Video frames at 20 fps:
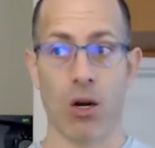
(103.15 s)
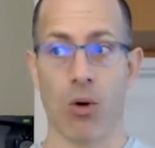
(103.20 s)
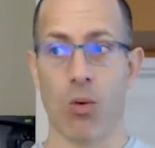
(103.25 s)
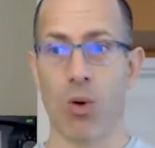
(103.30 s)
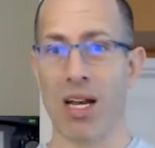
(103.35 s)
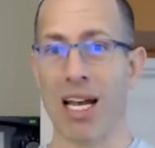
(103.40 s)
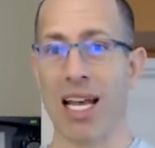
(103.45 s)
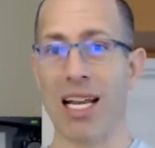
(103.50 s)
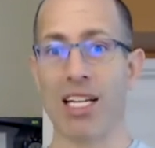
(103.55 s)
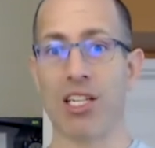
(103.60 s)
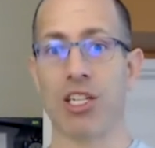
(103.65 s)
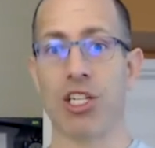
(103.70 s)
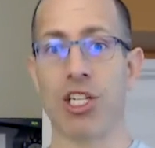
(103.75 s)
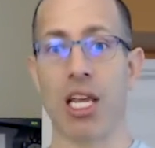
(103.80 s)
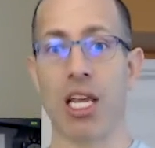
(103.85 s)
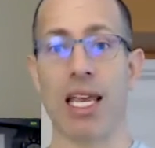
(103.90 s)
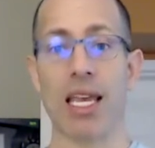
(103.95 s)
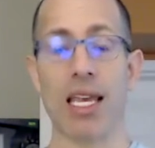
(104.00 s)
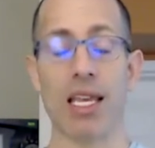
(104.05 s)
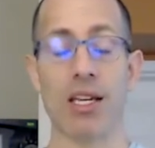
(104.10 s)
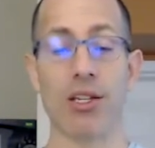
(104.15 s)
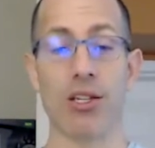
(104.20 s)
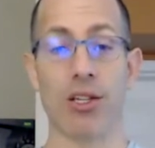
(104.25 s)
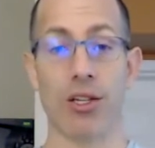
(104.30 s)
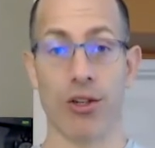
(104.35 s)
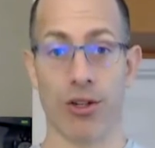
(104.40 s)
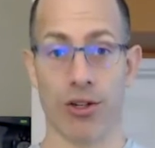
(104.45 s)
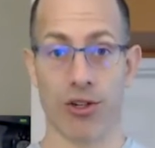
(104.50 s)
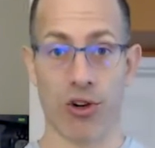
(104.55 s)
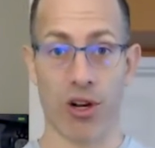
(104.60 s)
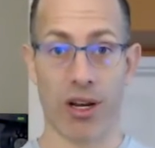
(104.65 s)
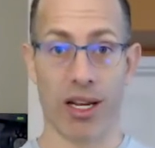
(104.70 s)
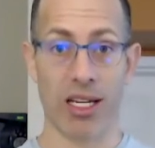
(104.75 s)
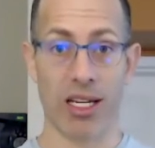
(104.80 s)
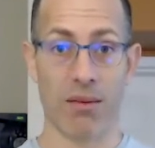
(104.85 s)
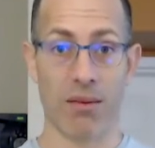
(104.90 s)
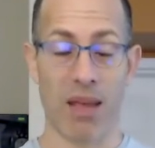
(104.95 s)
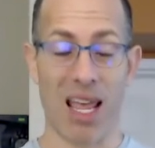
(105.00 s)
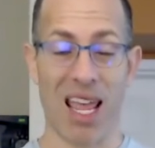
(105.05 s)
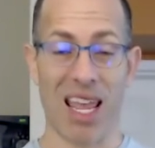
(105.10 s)
what kind of change you're
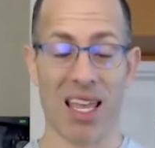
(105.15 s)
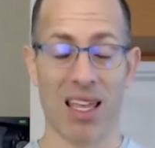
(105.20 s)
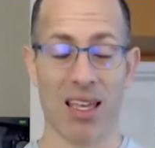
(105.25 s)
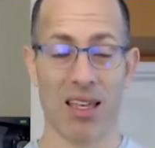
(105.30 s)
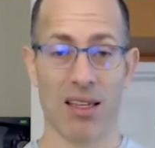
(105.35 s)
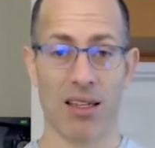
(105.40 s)
trying to make.